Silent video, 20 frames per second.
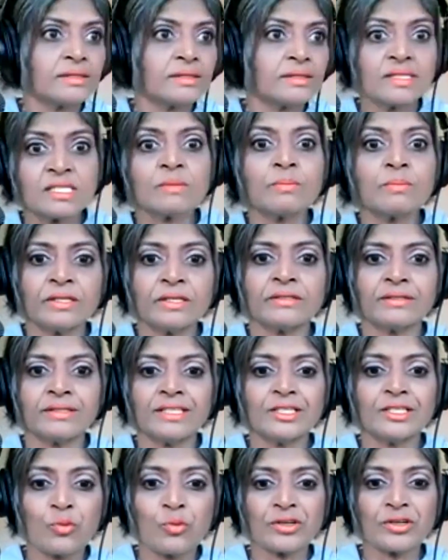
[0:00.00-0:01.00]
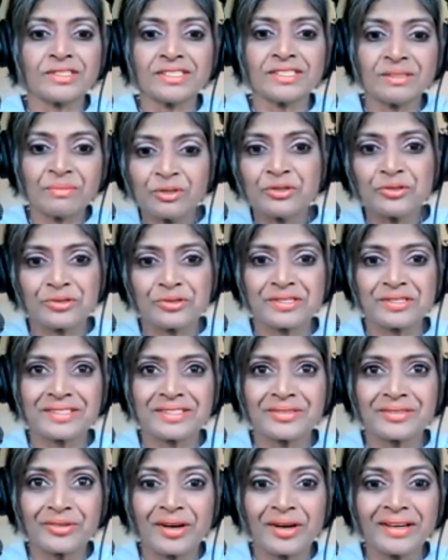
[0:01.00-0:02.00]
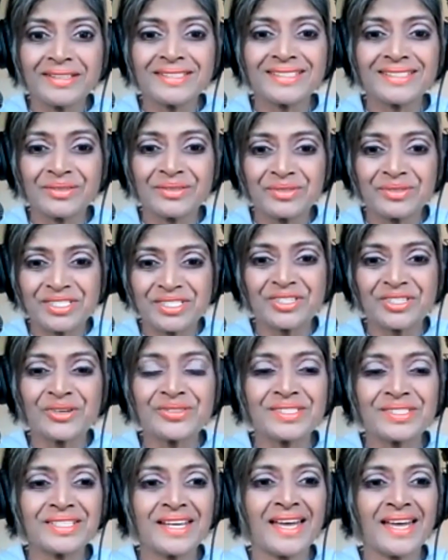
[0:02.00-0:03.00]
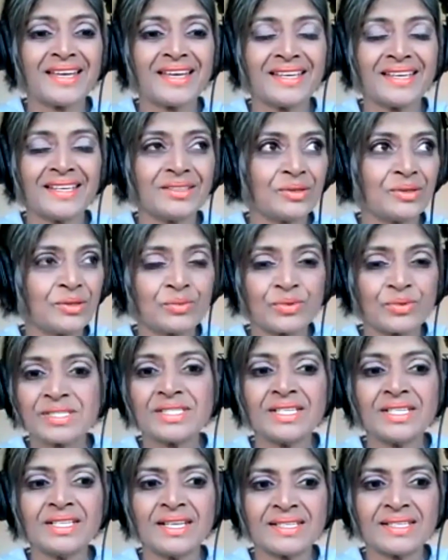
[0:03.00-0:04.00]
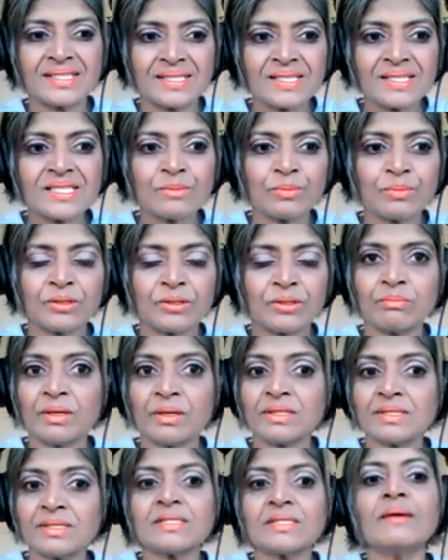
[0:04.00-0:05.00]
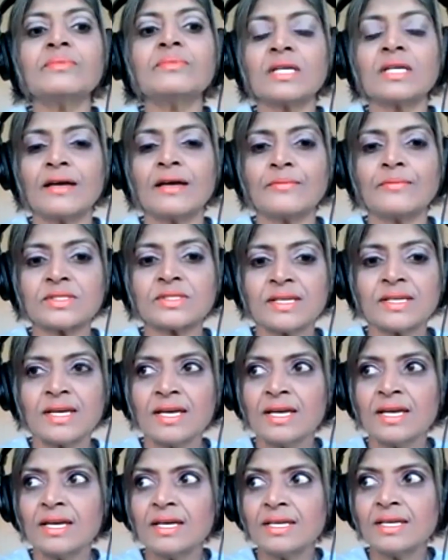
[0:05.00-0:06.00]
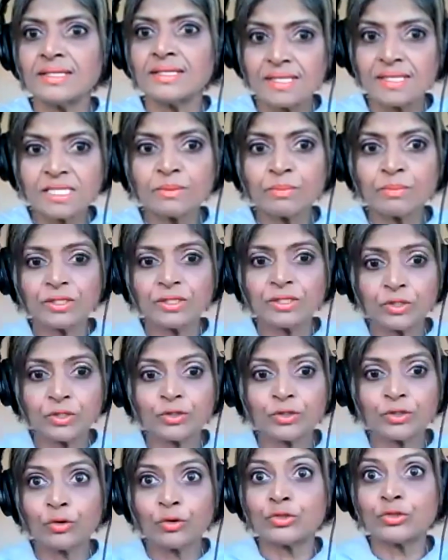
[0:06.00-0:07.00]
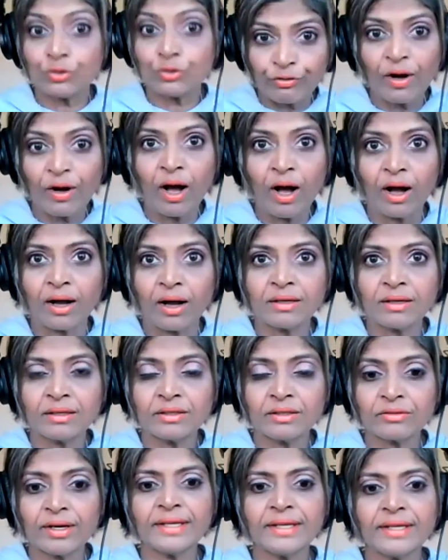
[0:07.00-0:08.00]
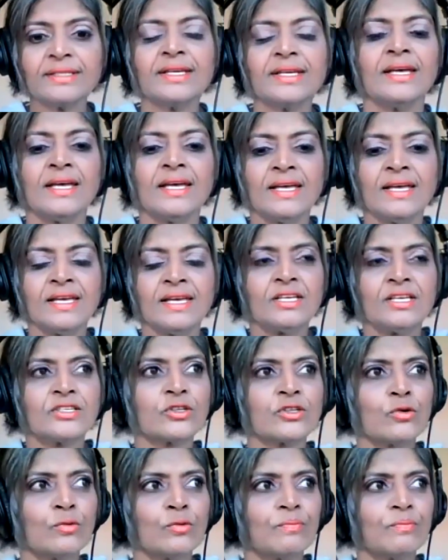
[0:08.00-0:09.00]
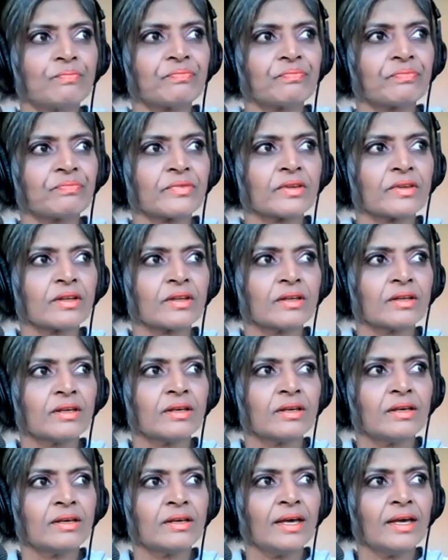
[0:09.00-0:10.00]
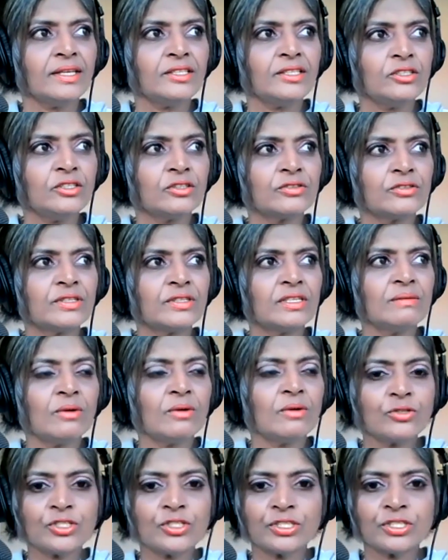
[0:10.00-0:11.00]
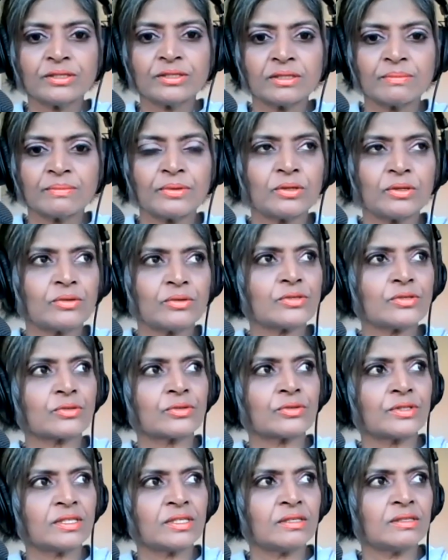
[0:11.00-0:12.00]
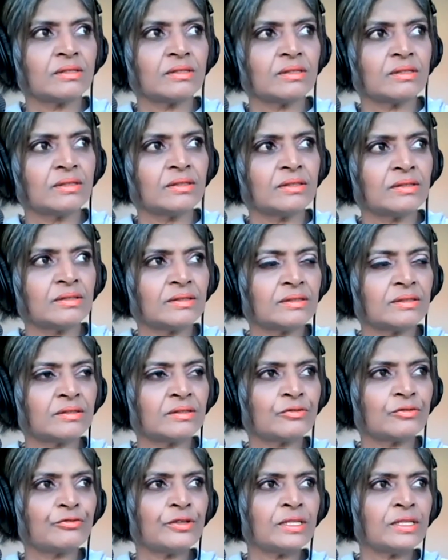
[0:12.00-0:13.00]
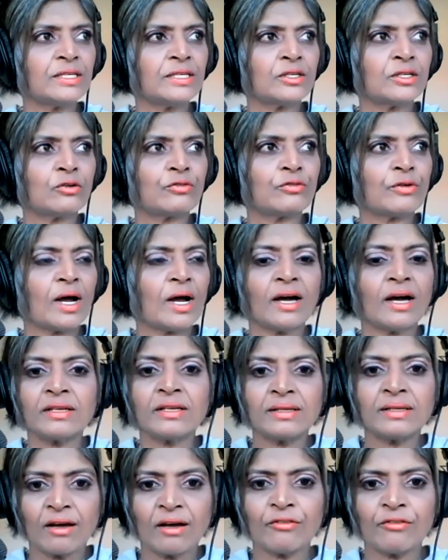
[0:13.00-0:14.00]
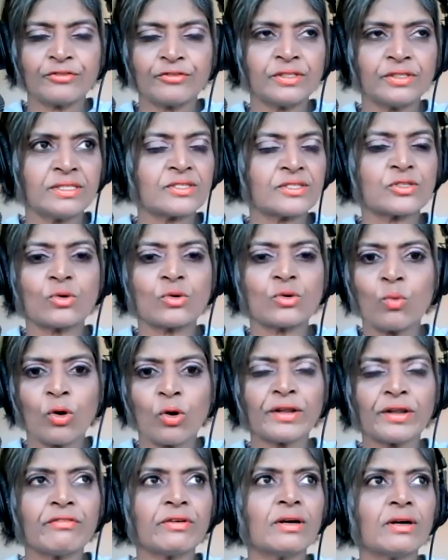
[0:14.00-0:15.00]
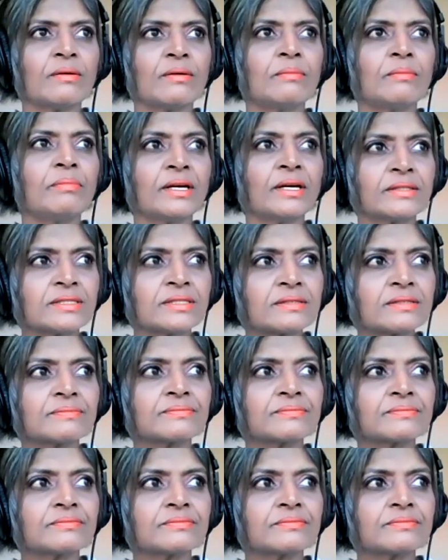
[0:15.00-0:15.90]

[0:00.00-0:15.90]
discipline. It wasn't abuse, right? It was chosen, it was seen as discipline, but sometimes discipline could go too far, right? So, and the emotional abuse, or the feeling of unlovedness or whatever. But